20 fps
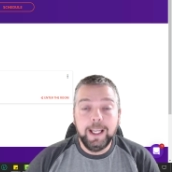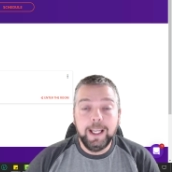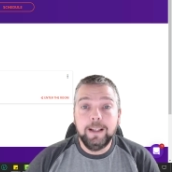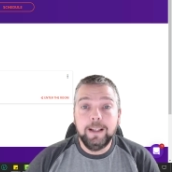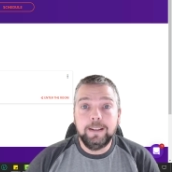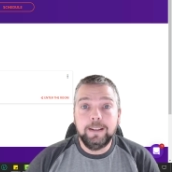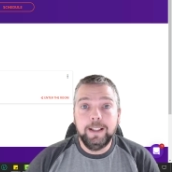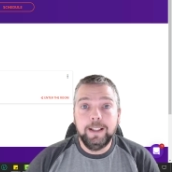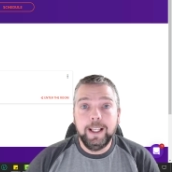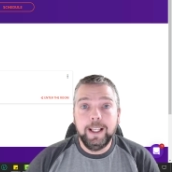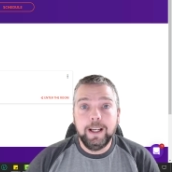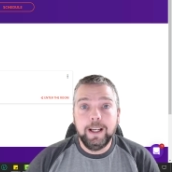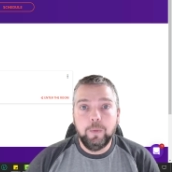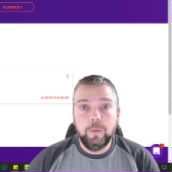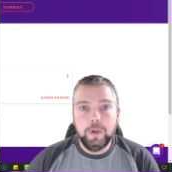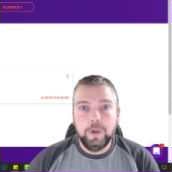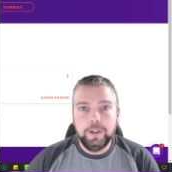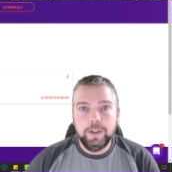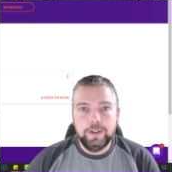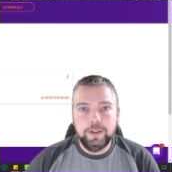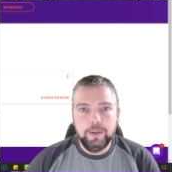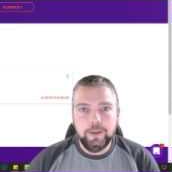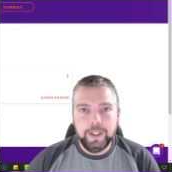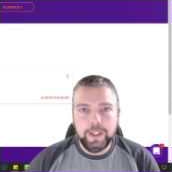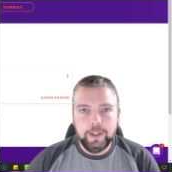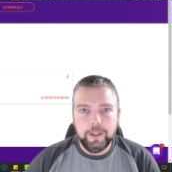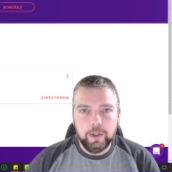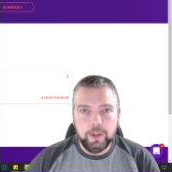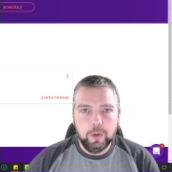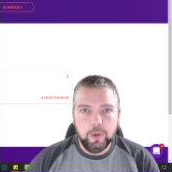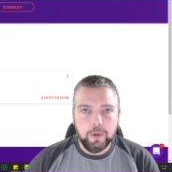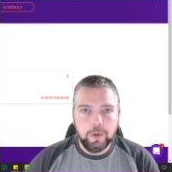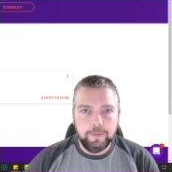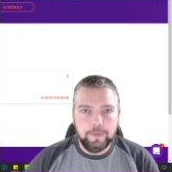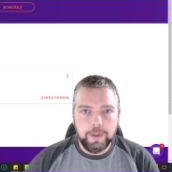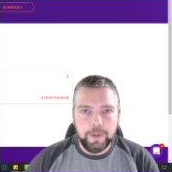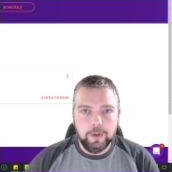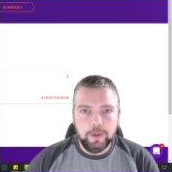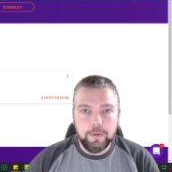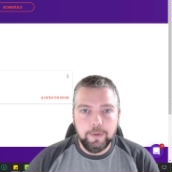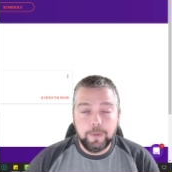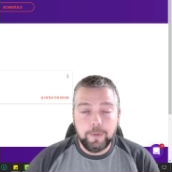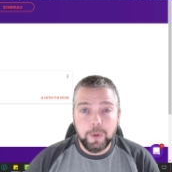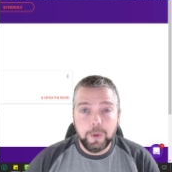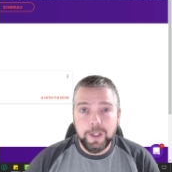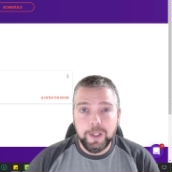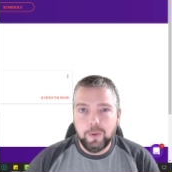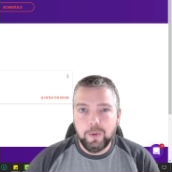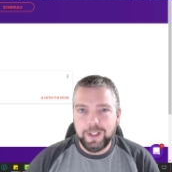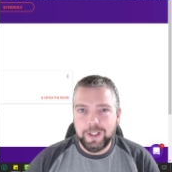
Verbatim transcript: and today I wanted to do a new review for you